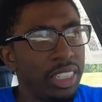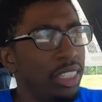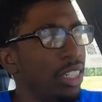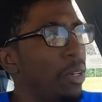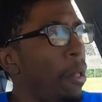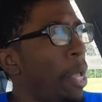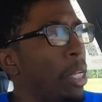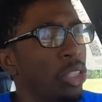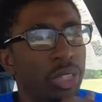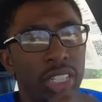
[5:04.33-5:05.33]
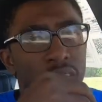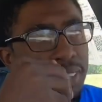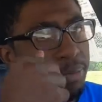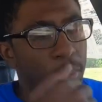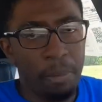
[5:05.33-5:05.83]
You know,
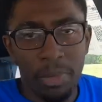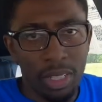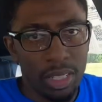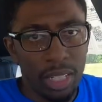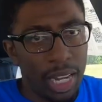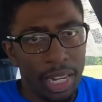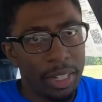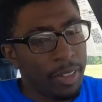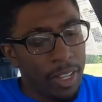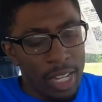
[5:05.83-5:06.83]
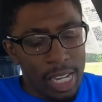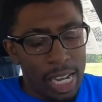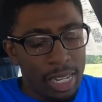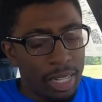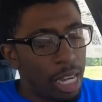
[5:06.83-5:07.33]
Toyota, like,
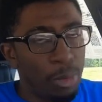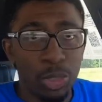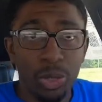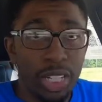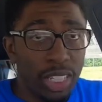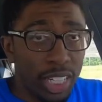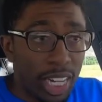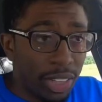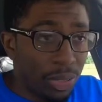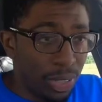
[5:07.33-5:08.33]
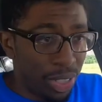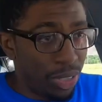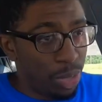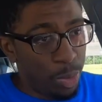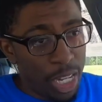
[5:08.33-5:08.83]
I'm a Toyota guy through and
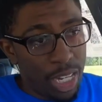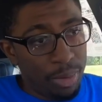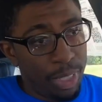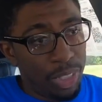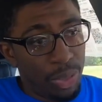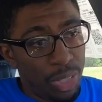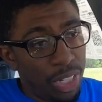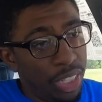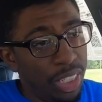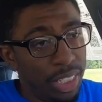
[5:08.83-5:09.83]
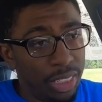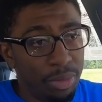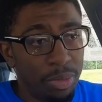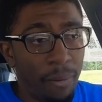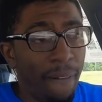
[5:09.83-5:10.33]
through, man. I mean, Toyota is,
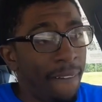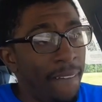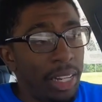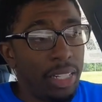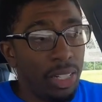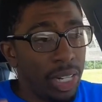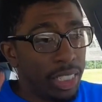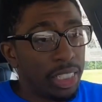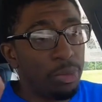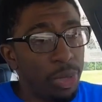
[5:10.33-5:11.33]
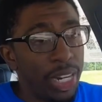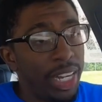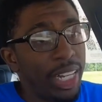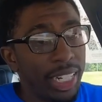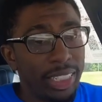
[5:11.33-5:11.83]
you know, that's the
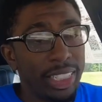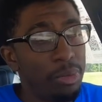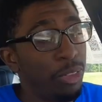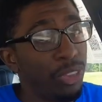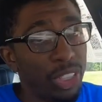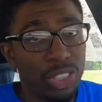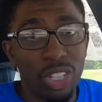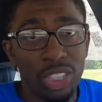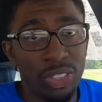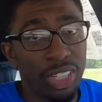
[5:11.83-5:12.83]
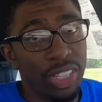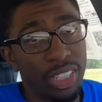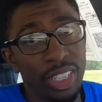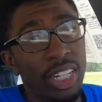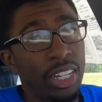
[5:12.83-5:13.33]
brand. Like I said, my first car,
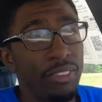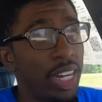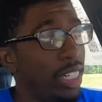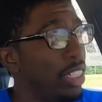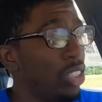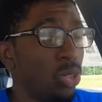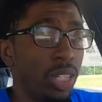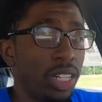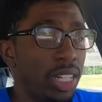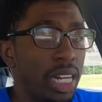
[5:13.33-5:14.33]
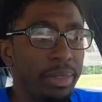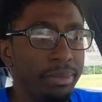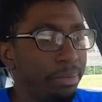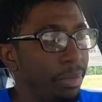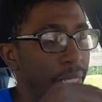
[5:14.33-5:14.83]
Toyota, finance the Toyota,
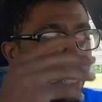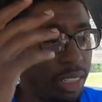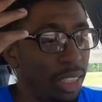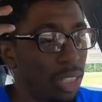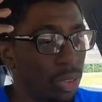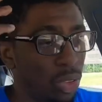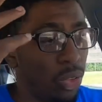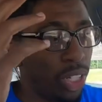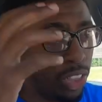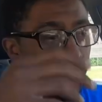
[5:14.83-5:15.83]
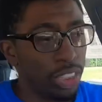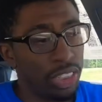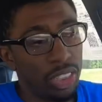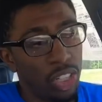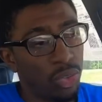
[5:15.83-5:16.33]
I mean, you know, Toyota's just
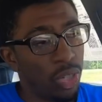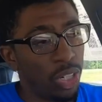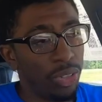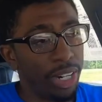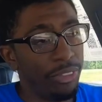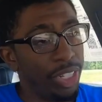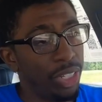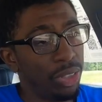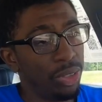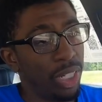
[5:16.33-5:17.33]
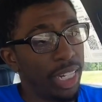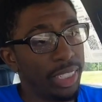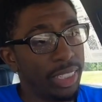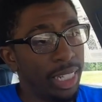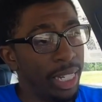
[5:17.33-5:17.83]
an overall great vehicle, like I
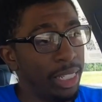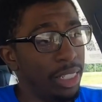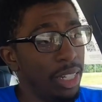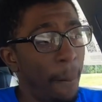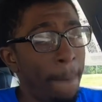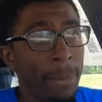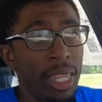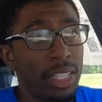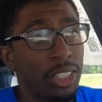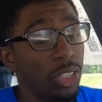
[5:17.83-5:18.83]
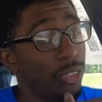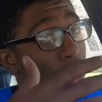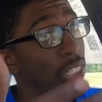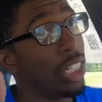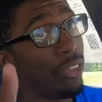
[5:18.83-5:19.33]
said, you know. So if you're
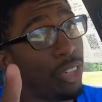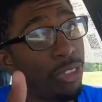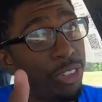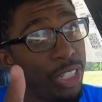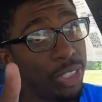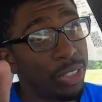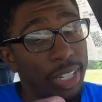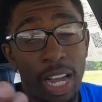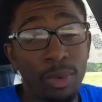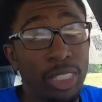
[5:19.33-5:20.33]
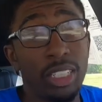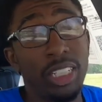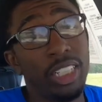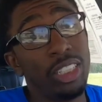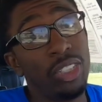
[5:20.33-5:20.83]
looking for a vehicle, I would
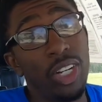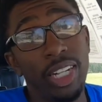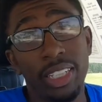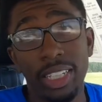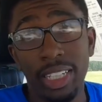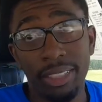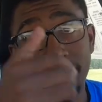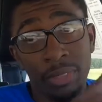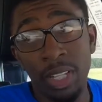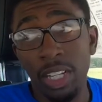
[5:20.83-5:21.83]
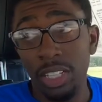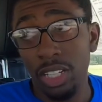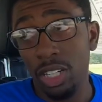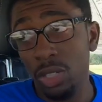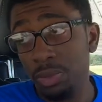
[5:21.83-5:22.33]
suggest you go out there. You
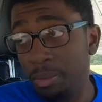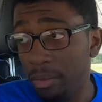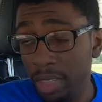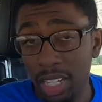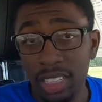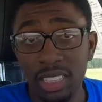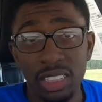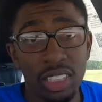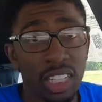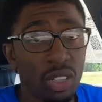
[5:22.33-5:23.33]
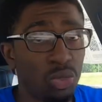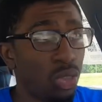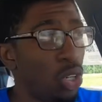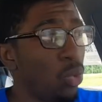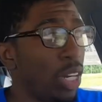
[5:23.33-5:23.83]
know, nothing's
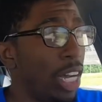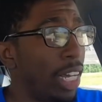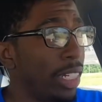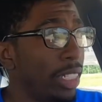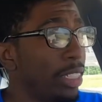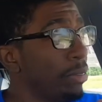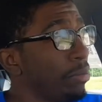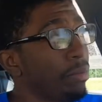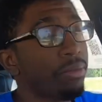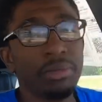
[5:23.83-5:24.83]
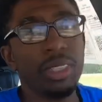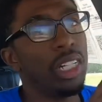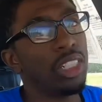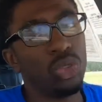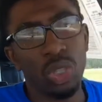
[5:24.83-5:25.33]
wrong with Honda,
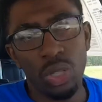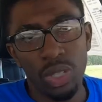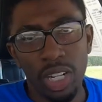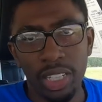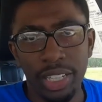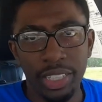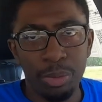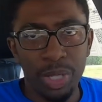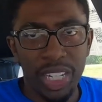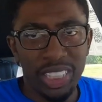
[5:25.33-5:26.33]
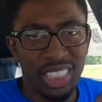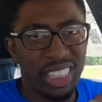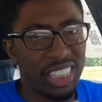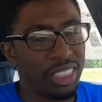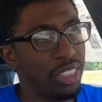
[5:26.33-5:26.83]
nothing's wrong with all the other brands. It's
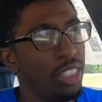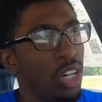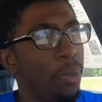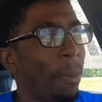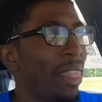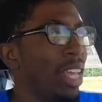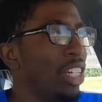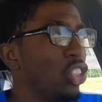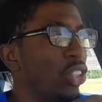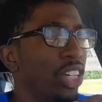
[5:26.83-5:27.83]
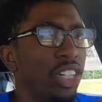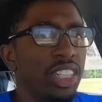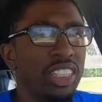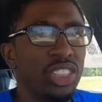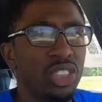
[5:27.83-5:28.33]
just, you know,
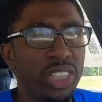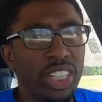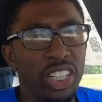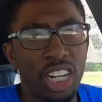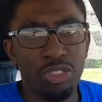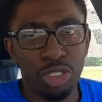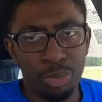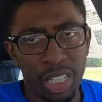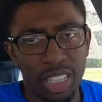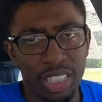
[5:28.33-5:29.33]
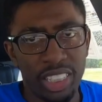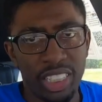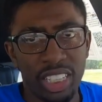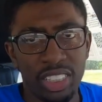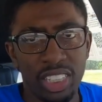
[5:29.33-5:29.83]
Toyota offers better
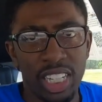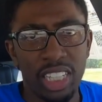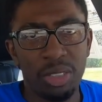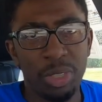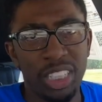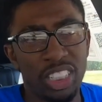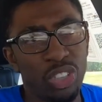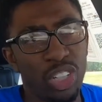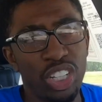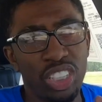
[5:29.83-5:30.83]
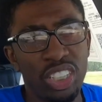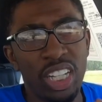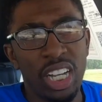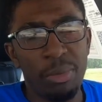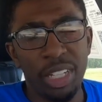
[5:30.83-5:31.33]
discounts than Honda, because
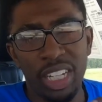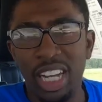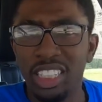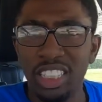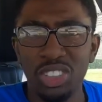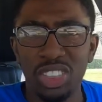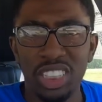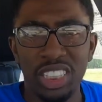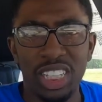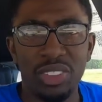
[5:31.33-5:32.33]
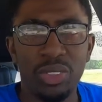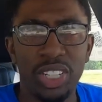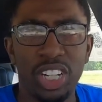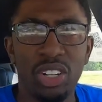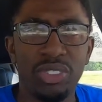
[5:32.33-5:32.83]
Honda usually never
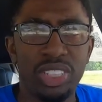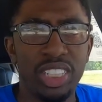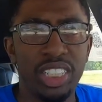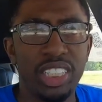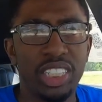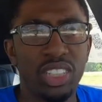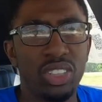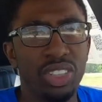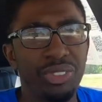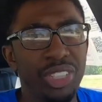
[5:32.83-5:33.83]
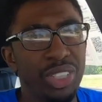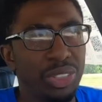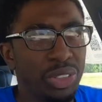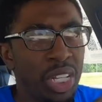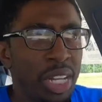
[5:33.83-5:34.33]
really offers any discounts on their
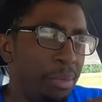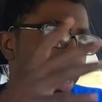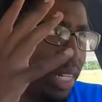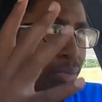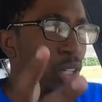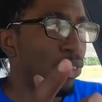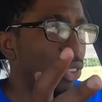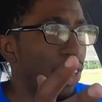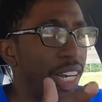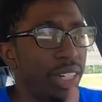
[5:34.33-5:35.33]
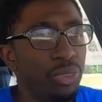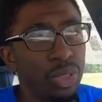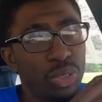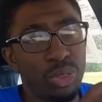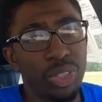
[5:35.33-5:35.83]
vehicles. I mean, they're both great
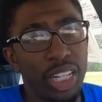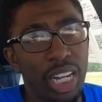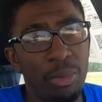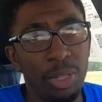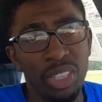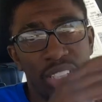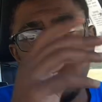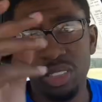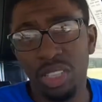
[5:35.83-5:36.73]
with the reliability.